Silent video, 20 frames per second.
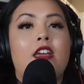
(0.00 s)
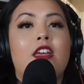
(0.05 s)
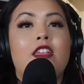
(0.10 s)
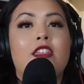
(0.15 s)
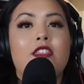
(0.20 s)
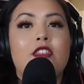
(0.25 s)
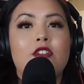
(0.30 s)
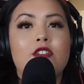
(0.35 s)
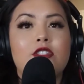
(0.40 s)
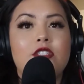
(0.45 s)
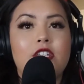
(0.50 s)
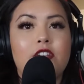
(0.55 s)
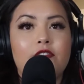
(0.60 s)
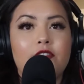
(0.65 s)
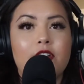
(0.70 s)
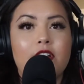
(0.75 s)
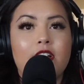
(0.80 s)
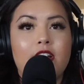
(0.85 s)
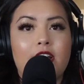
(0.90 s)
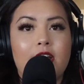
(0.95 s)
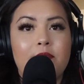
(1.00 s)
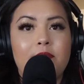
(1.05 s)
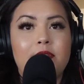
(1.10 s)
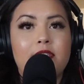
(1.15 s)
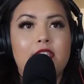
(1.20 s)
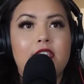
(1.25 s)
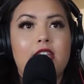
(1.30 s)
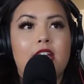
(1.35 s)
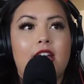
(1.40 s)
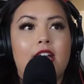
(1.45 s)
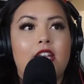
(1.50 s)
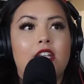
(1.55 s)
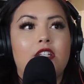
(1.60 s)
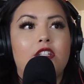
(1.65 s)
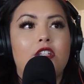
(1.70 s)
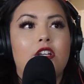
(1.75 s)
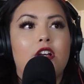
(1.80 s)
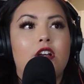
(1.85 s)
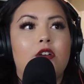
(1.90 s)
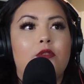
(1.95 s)
There's different cups that
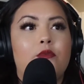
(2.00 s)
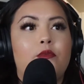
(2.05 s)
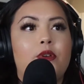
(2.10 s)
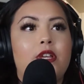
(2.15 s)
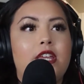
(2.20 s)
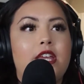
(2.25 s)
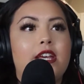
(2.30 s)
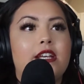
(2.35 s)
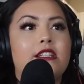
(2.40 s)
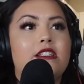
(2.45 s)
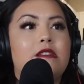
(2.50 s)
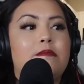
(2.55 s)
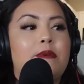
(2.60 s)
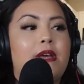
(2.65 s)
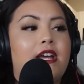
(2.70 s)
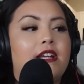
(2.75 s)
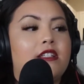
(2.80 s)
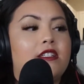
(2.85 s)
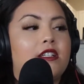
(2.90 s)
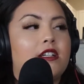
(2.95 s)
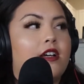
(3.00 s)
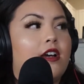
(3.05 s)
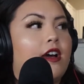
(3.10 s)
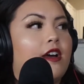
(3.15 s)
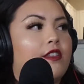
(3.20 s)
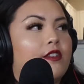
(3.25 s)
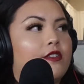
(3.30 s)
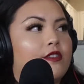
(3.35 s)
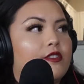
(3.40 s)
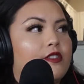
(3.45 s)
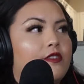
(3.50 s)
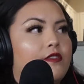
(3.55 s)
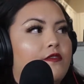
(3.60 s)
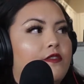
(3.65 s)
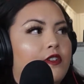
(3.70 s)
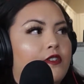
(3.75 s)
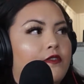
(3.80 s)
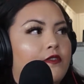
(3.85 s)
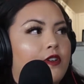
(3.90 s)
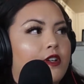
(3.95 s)
we expect others to
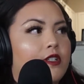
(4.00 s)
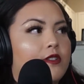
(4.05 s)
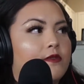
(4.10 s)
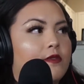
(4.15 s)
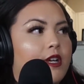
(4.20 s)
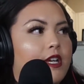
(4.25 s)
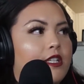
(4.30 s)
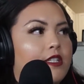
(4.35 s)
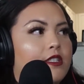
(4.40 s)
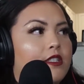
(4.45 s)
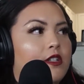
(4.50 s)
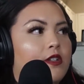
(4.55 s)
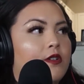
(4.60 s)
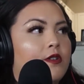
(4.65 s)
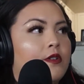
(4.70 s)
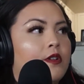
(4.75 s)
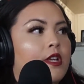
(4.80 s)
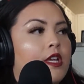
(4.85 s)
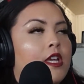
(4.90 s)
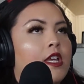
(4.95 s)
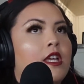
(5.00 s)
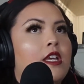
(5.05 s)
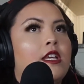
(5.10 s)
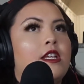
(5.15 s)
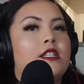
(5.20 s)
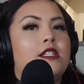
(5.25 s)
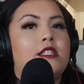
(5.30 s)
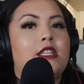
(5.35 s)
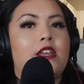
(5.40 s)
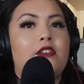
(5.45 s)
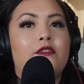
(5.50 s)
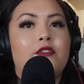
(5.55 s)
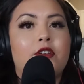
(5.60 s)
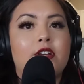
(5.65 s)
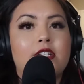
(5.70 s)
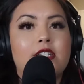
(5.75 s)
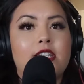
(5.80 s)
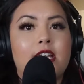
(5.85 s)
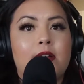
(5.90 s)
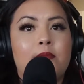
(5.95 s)
fill for us, right? So say, for
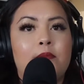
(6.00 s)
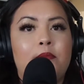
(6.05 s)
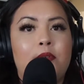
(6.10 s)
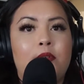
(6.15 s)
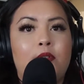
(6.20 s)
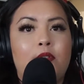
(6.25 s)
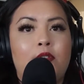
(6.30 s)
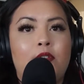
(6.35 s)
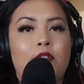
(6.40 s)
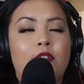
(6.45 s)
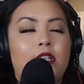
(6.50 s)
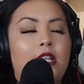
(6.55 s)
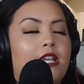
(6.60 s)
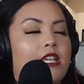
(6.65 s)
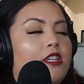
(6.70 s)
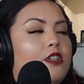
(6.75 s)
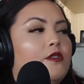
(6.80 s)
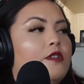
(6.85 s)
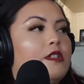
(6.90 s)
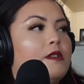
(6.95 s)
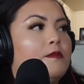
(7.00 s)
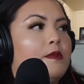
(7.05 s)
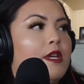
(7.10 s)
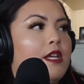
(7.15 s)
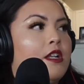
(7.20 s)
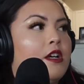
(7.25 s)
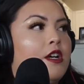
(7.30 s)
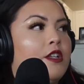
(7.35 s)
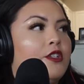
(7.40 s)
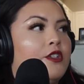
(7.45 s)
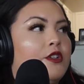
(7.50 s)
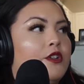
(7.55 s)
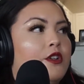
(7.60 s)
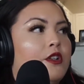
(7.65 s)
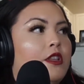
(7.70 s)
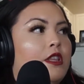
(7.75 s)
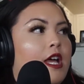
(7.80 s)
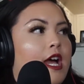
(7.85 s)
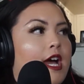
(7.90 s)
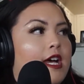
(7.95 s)
example, like you explained on your
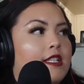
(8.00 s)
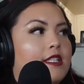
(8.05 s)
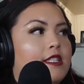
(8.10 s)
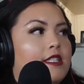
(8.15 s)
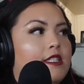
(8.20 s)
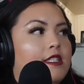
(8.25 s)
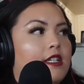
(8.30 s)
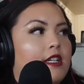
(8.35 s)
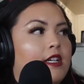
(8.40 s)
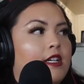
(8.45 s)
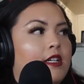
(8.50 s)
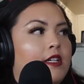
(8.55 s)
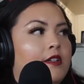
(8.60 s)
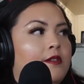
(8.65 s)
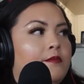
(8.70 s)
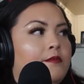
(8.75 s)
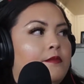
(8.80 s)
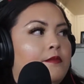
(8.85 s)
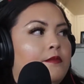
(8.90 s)
last podcast,